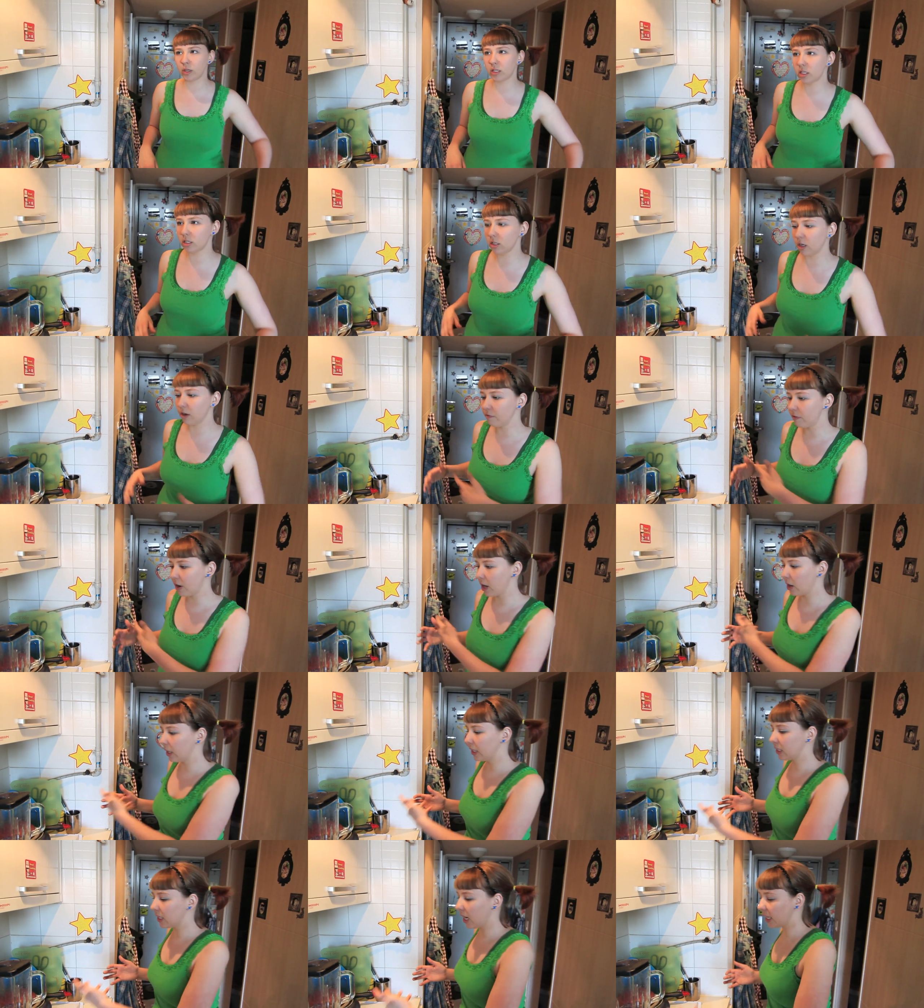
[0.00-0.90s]
this is our
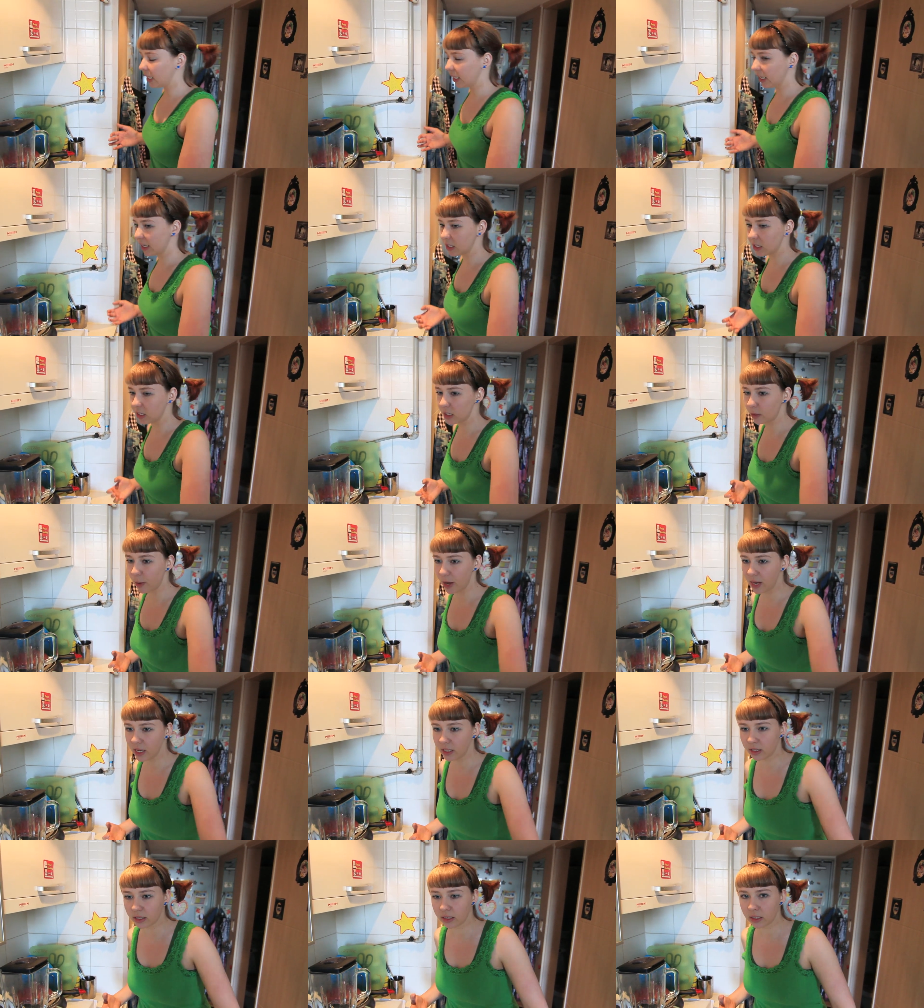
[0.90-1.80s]
very tiny kitchen
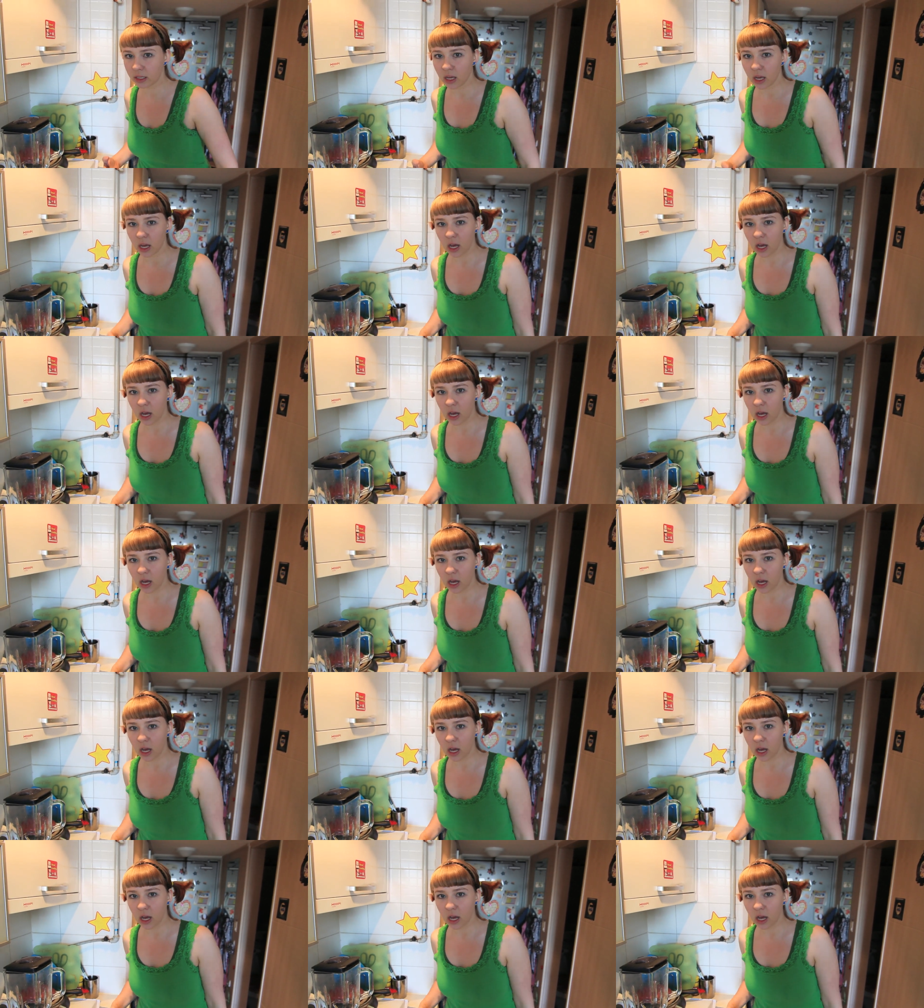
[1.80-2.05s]
space.